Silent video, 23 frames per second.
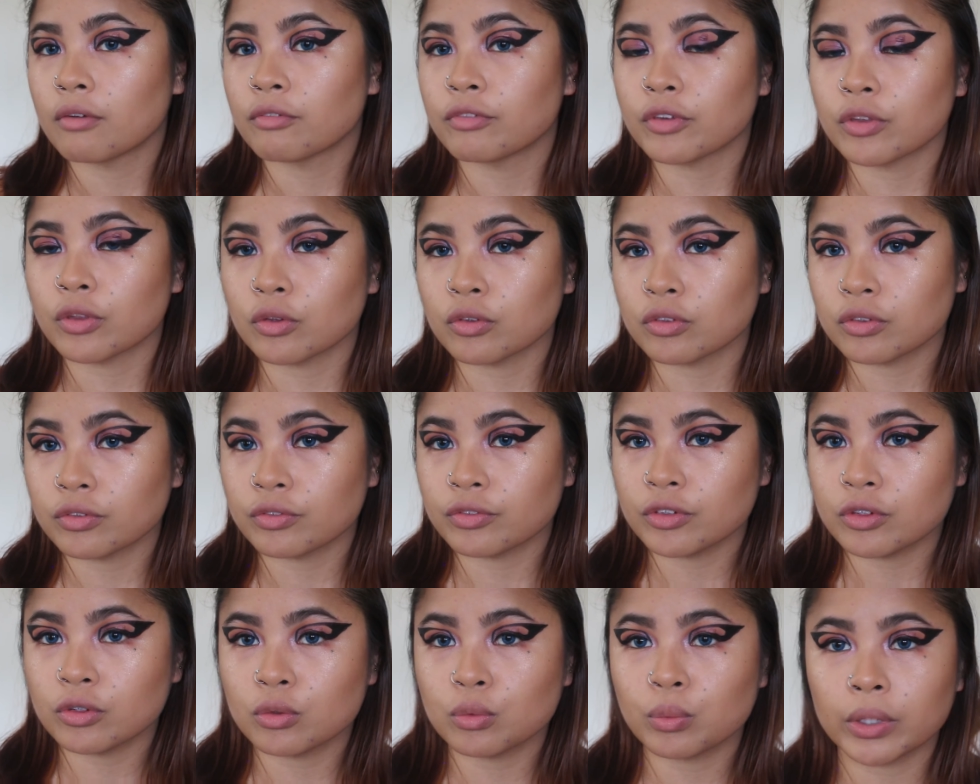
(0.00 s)
For those
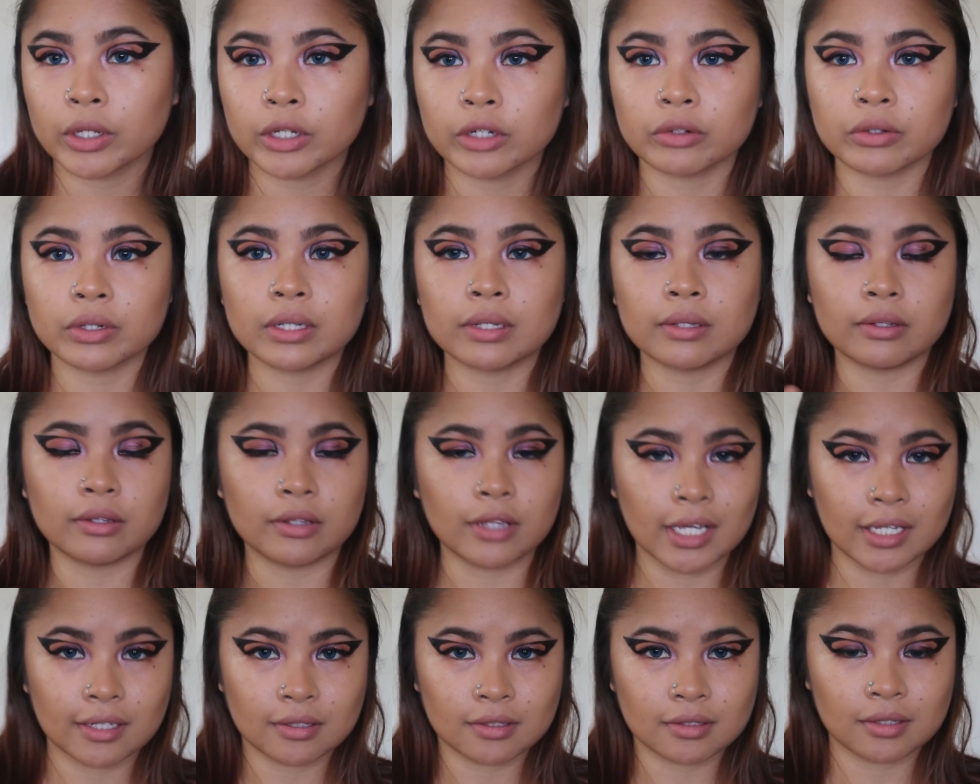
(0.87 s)
of you wondering,
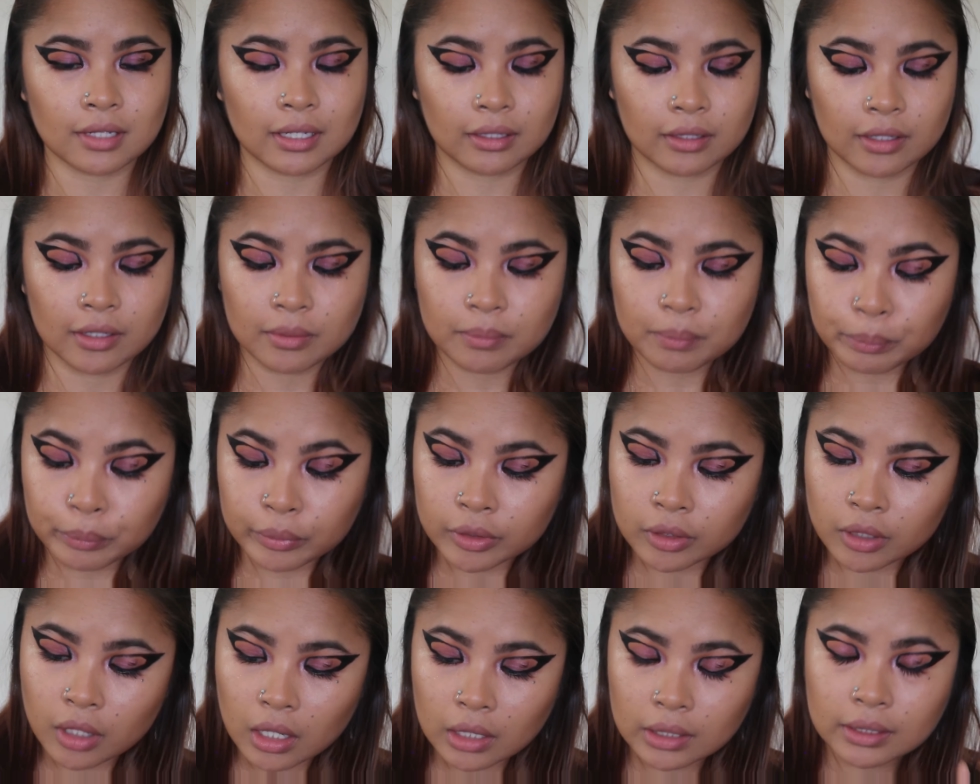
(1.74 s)
yes, I didn't
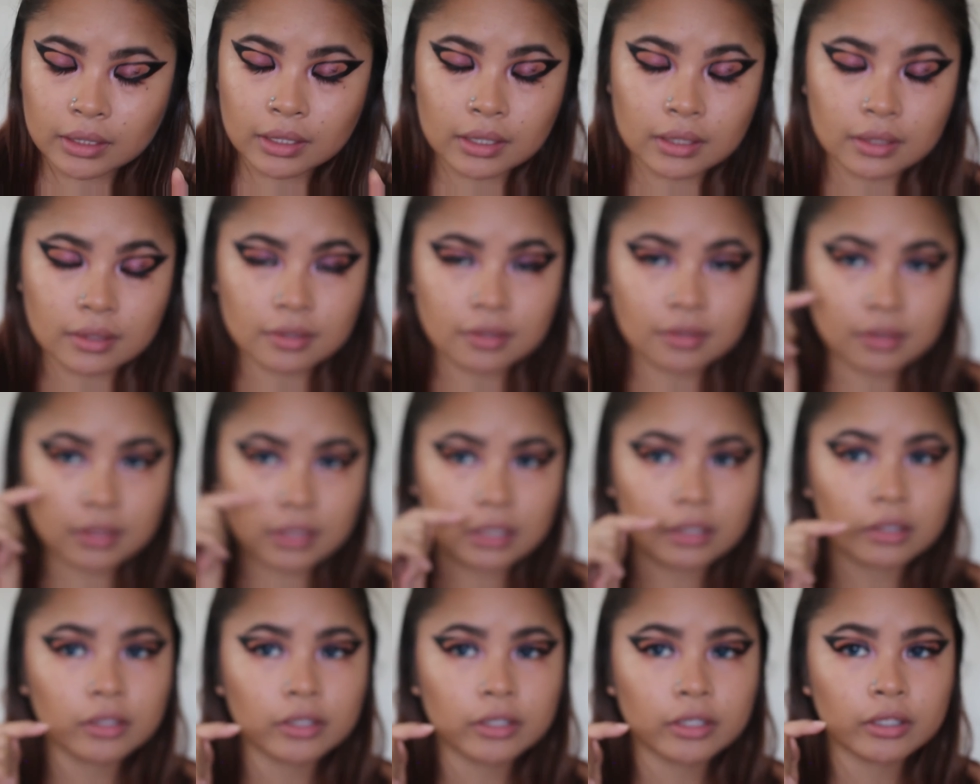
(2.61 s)
put on
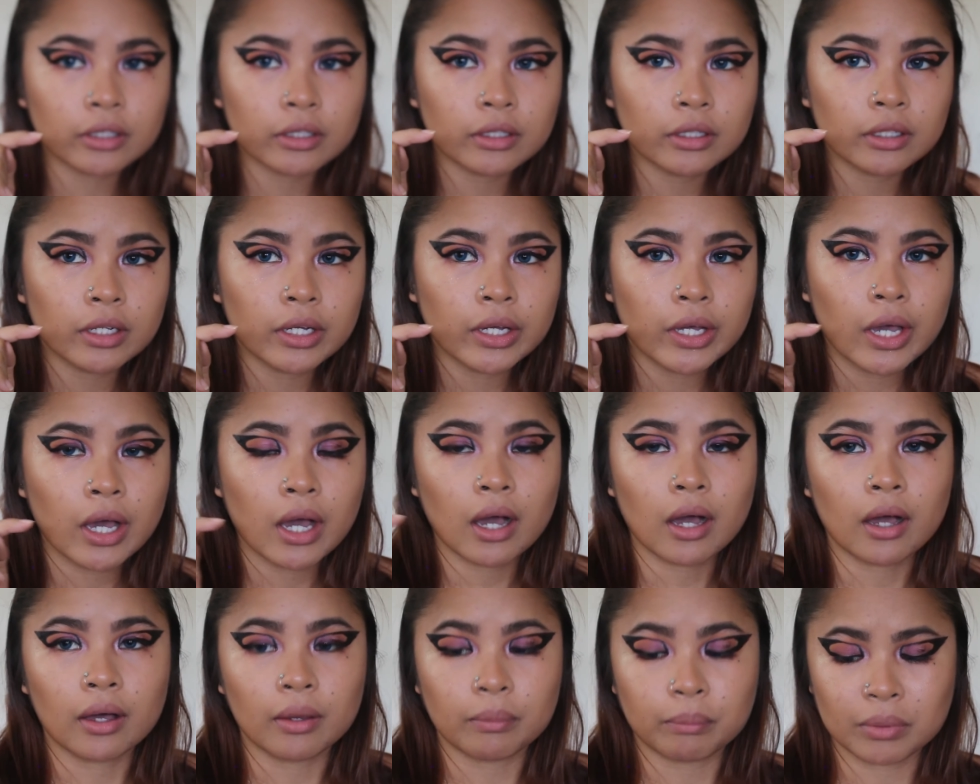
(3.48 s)
concealer
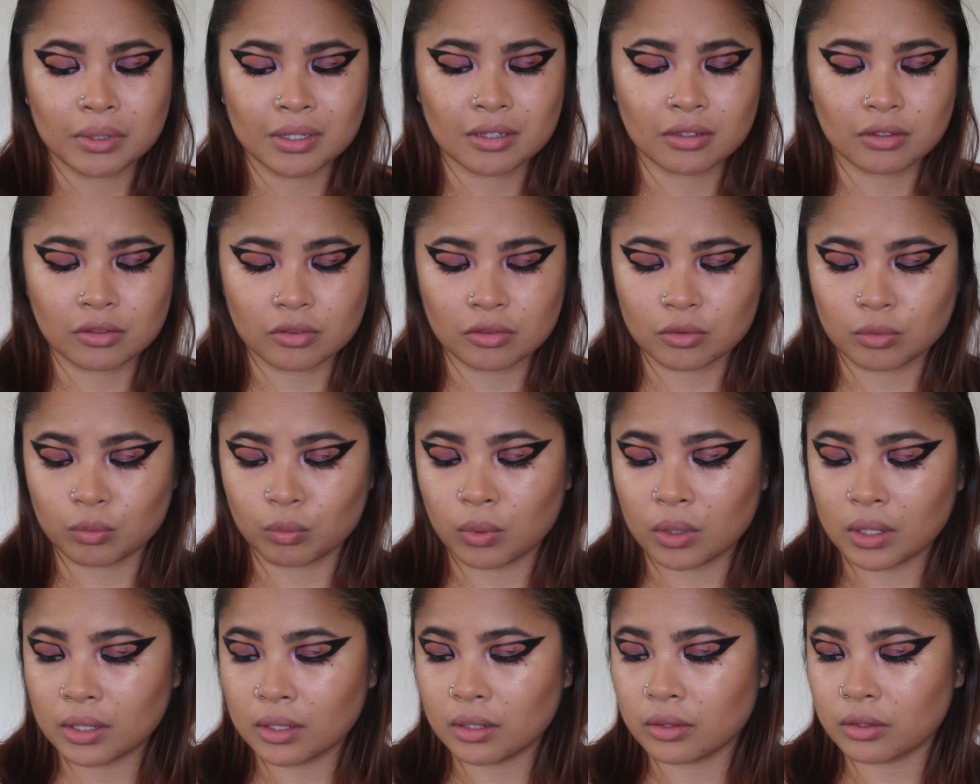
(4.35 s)
because
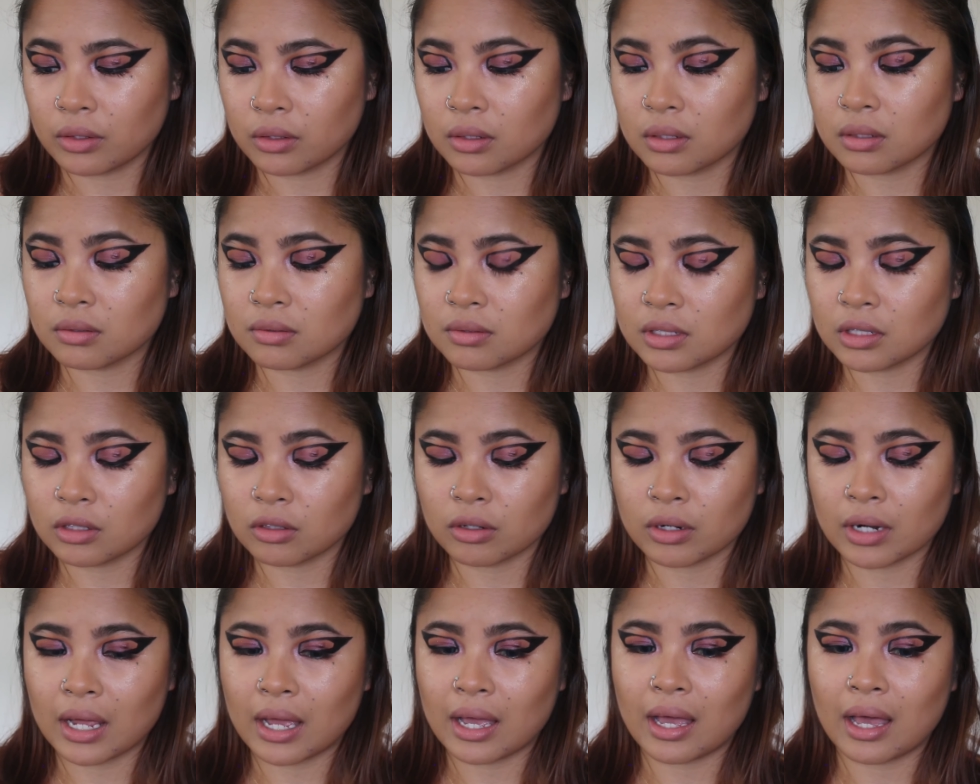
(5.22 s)
one, the
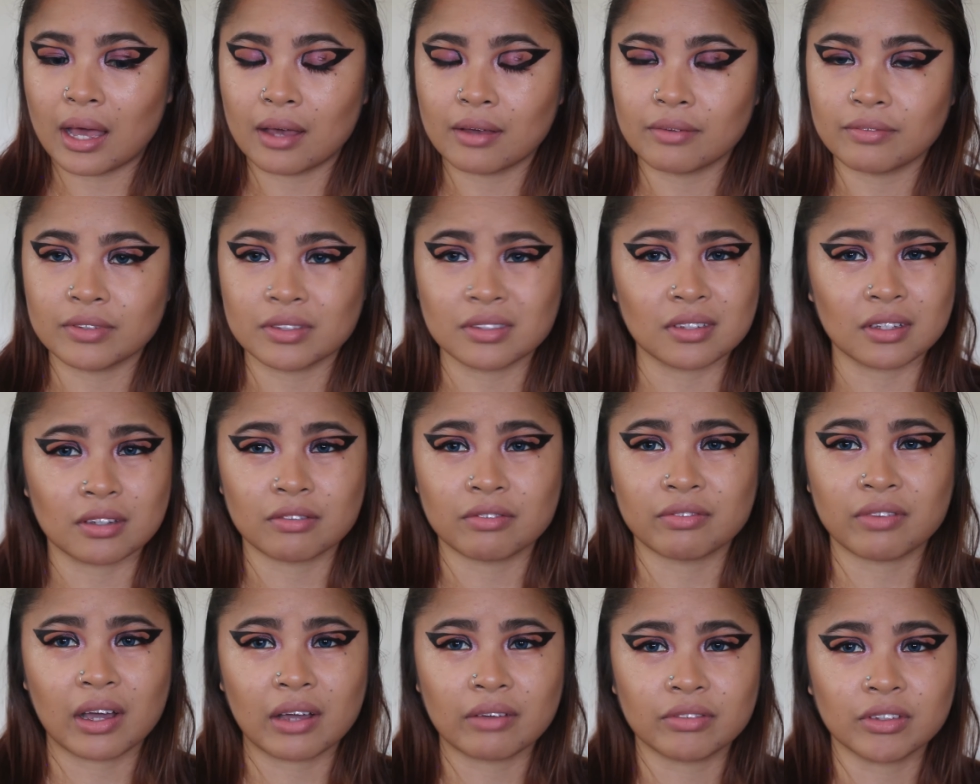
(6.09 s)
concealer I have is like
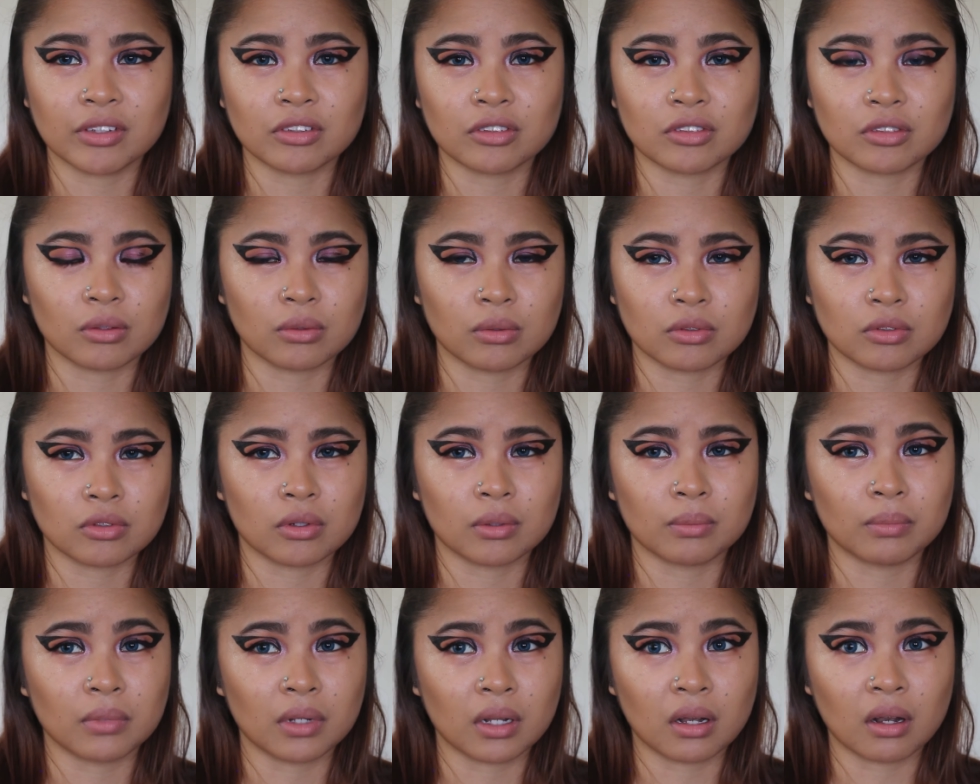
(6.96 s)
5 years old, so
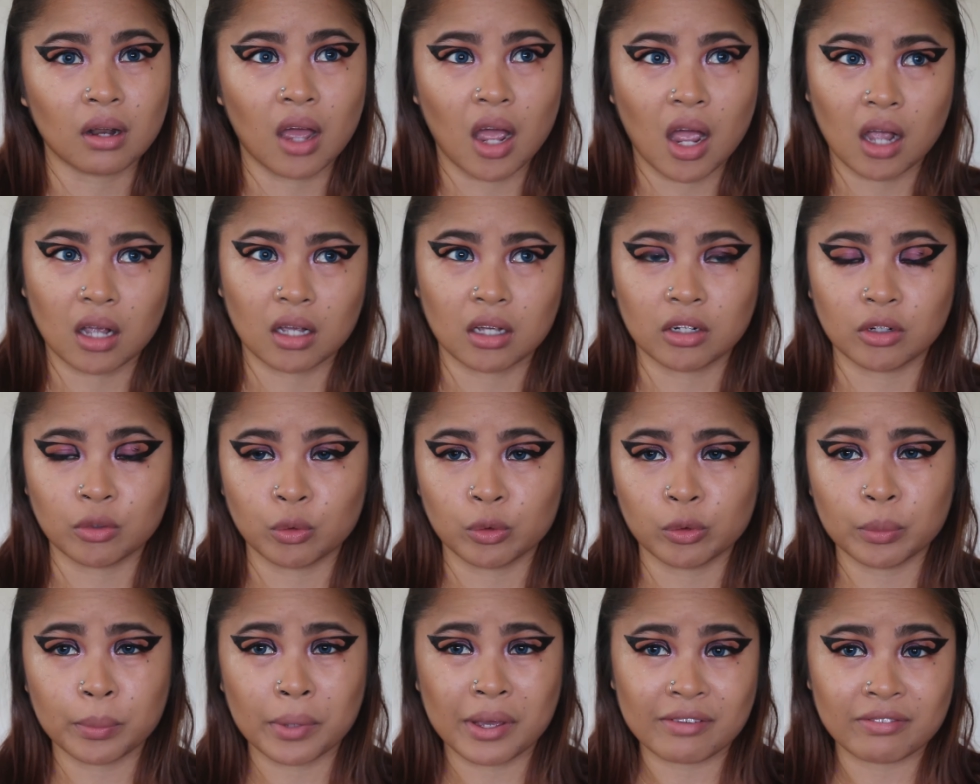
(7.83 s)
I'm not gonna
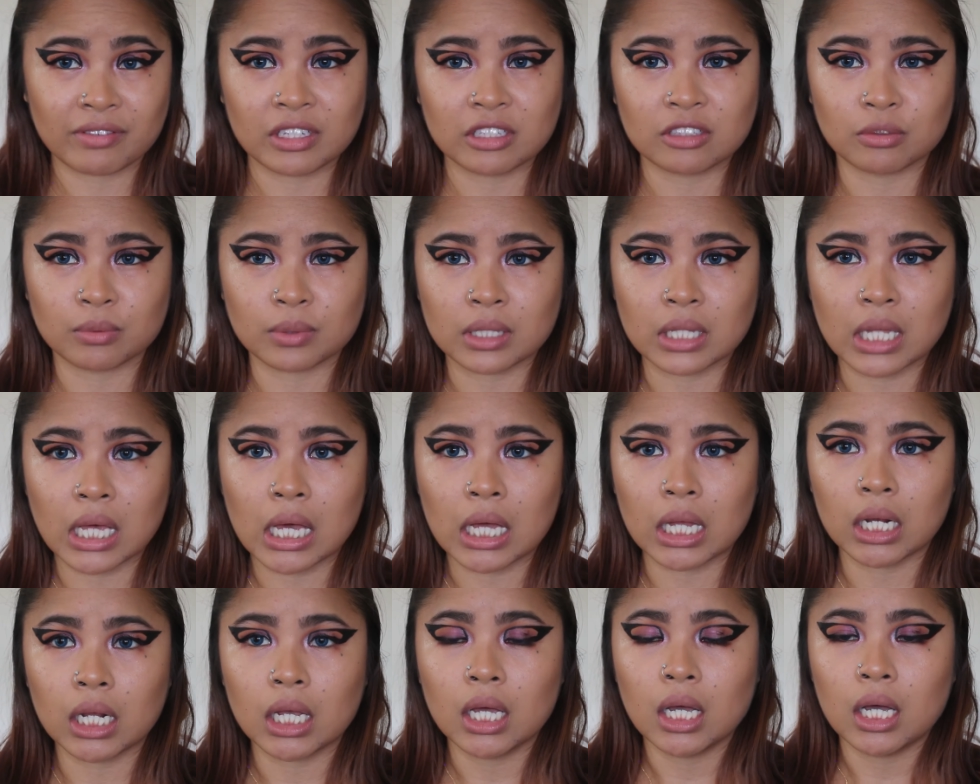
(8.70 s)
ruin my face with
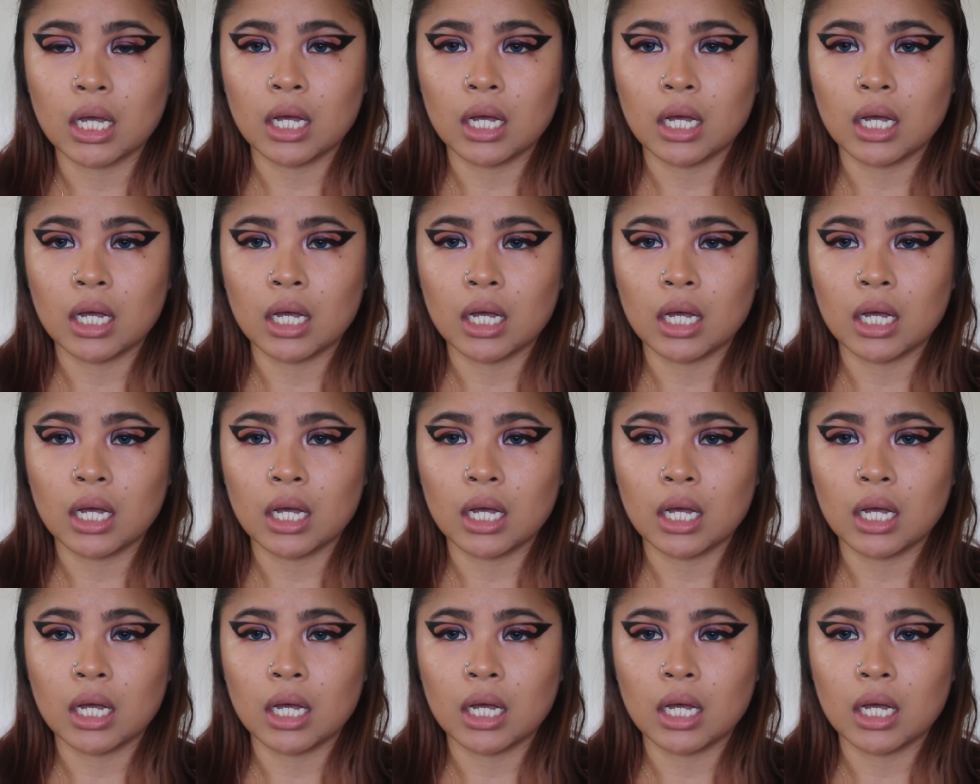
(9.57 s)
that.